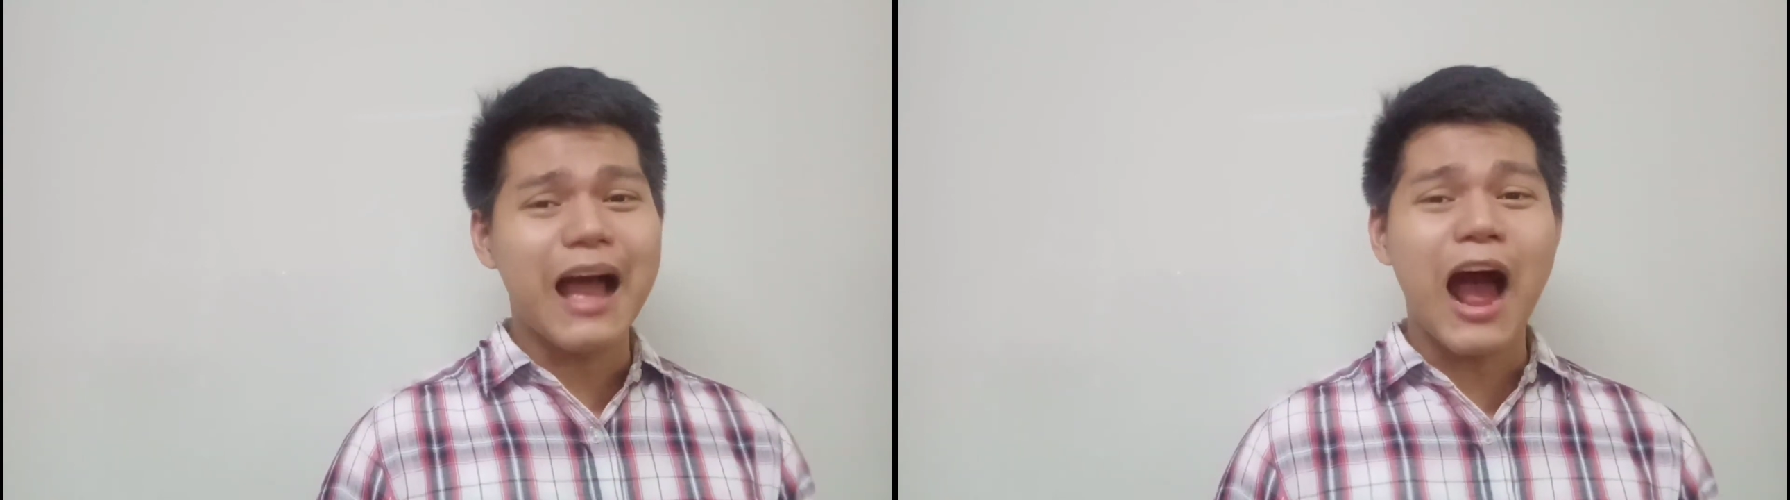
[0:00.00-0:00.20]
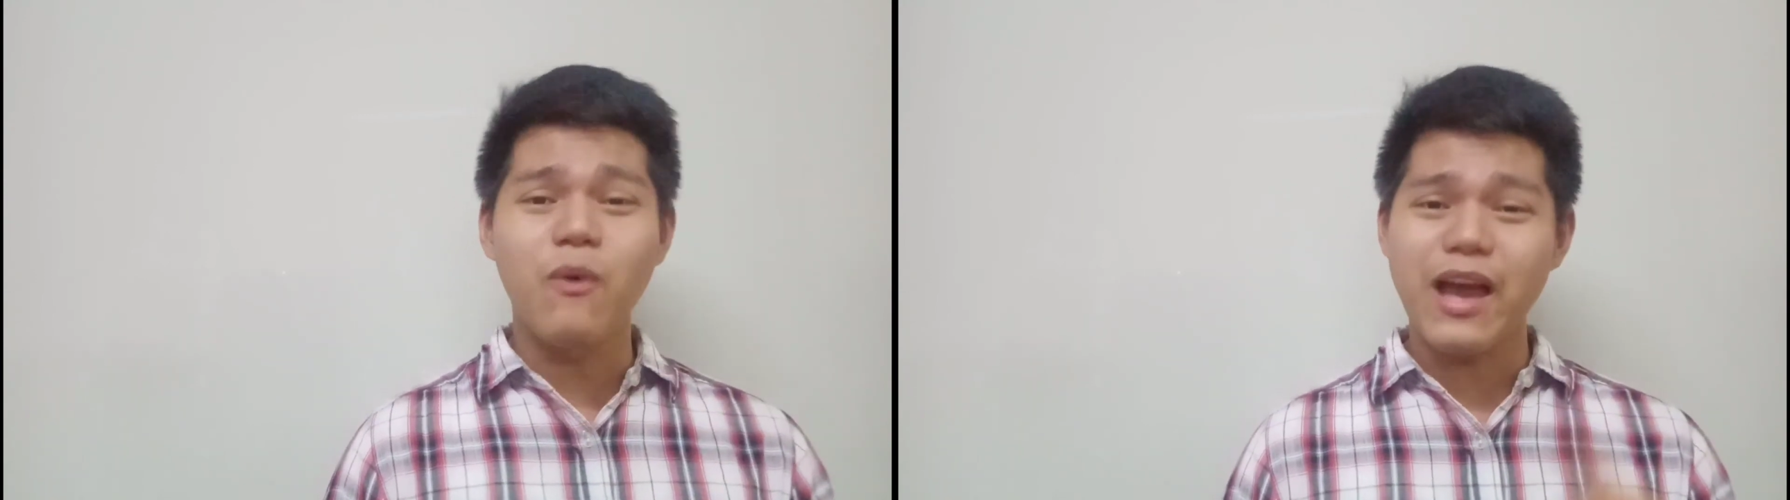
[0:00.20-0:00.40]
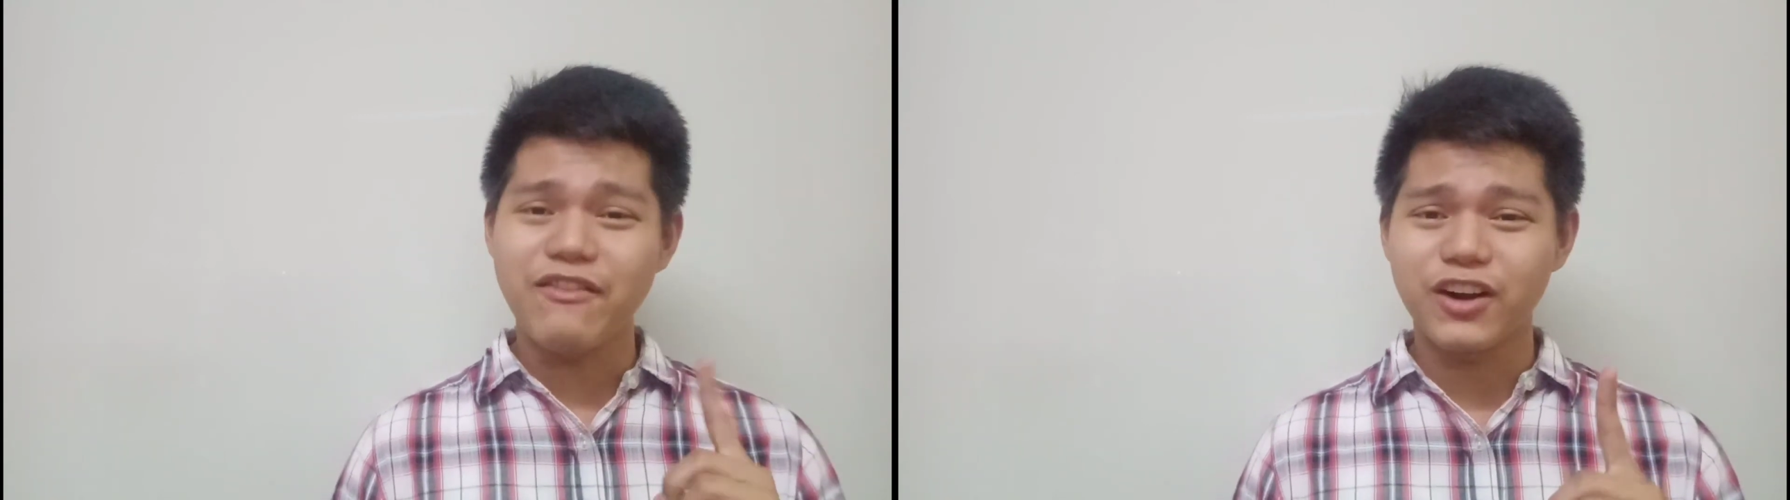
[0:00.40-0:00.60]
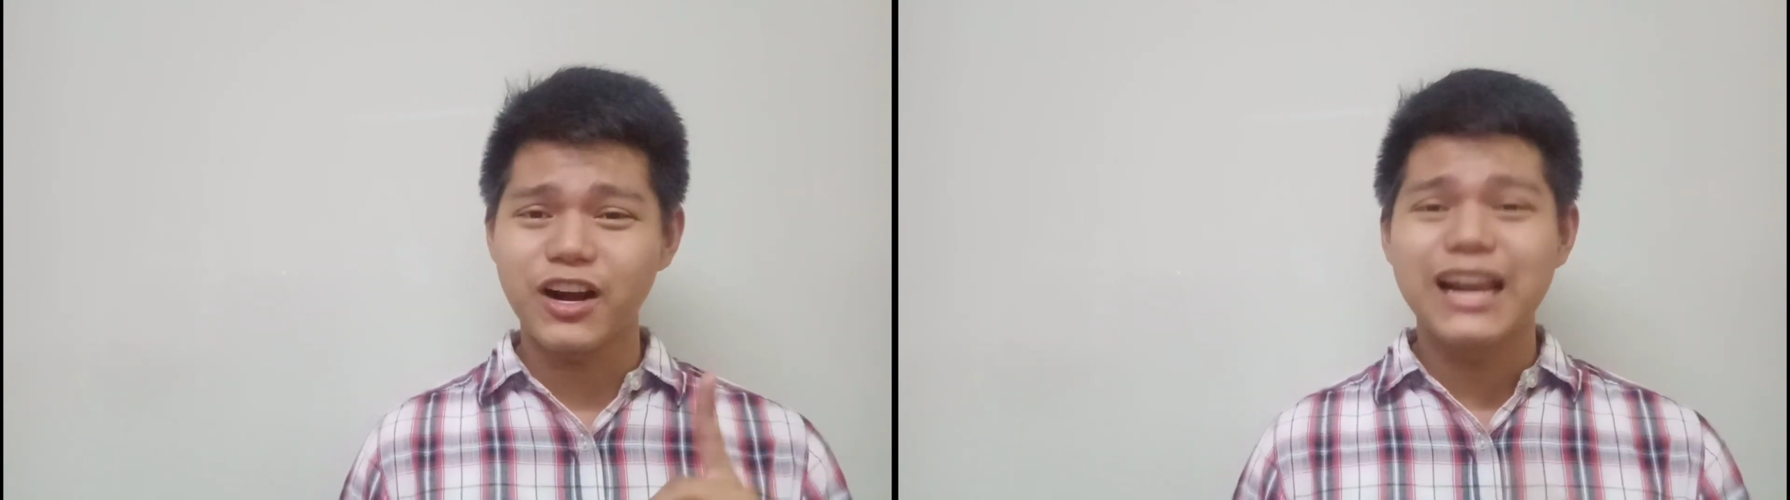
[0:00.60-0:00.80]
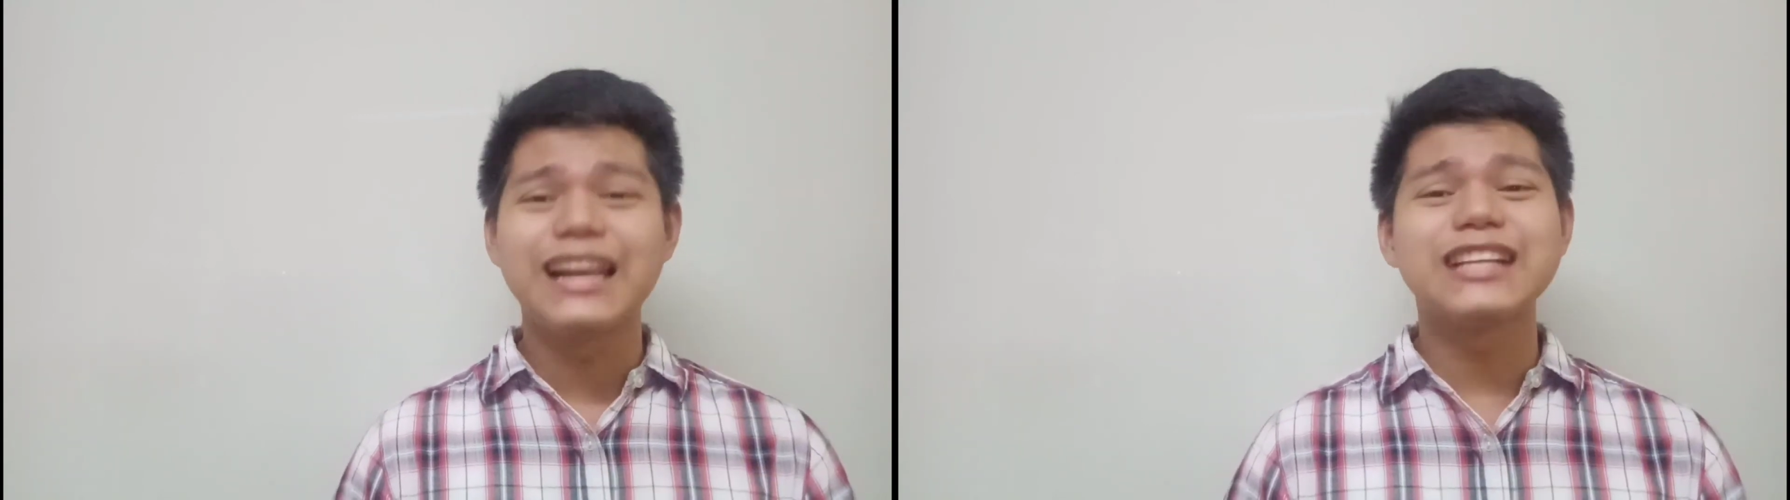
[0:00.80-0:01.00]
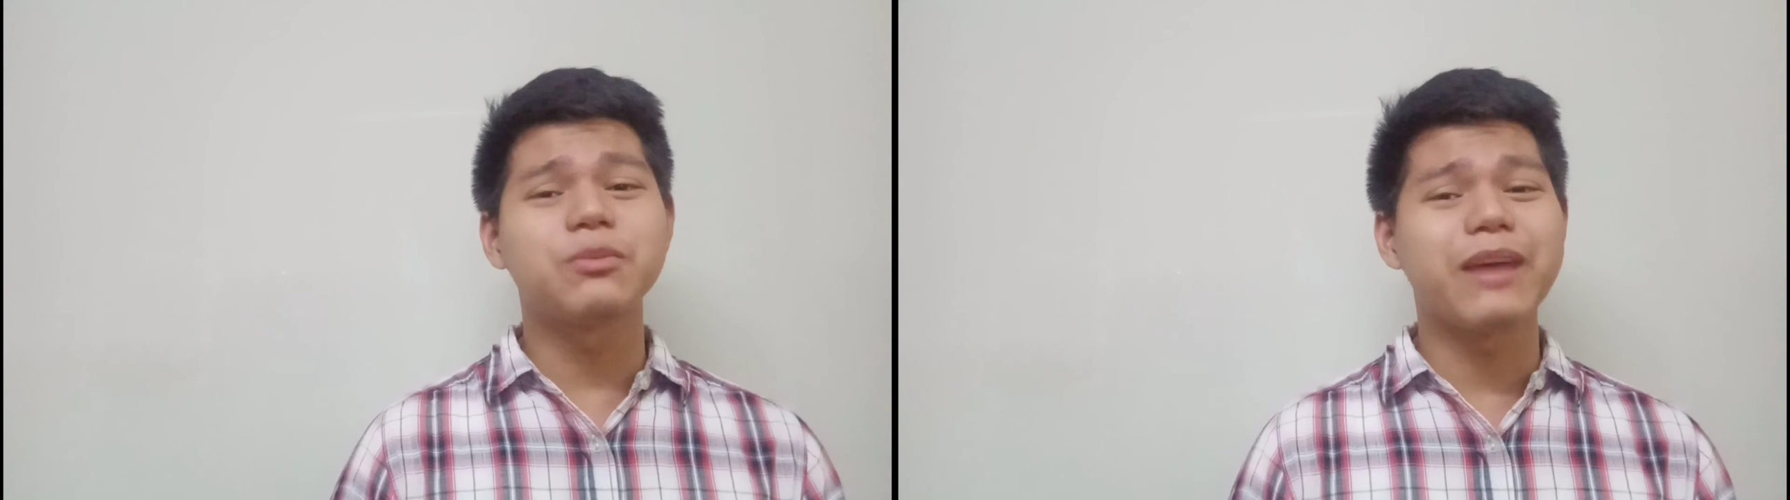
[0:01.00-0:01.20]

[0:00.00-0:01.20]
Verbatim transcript: However, let's